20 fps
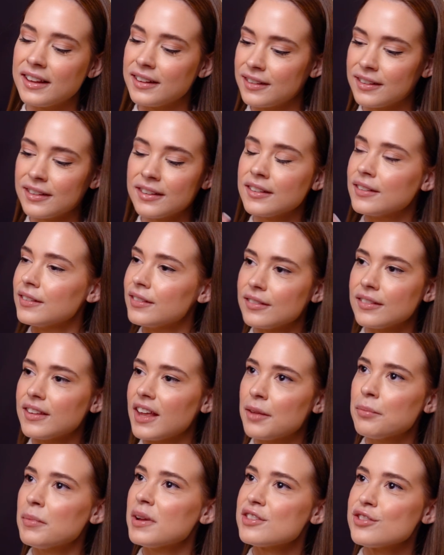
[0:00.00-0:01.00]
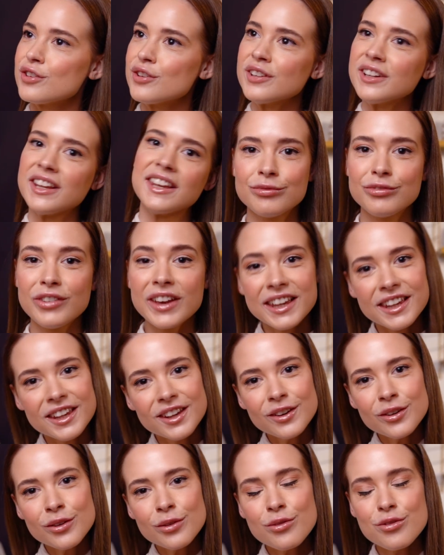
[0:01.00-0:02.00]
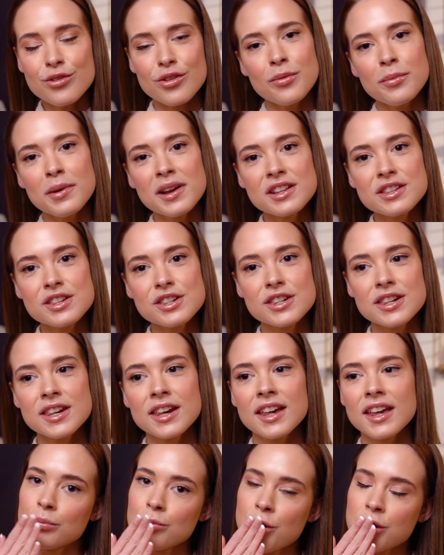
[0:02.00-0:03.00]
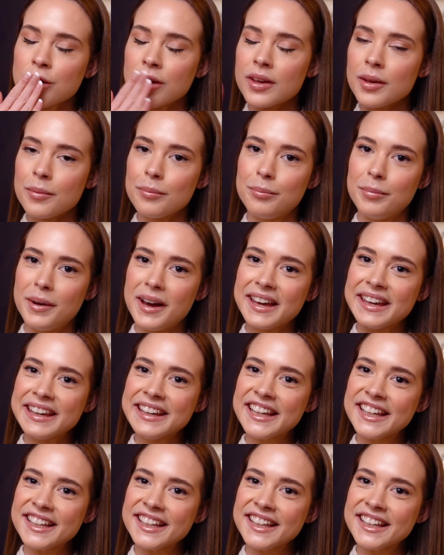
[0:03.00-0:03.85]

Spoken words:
and on my journey. Thank you so much. Bye.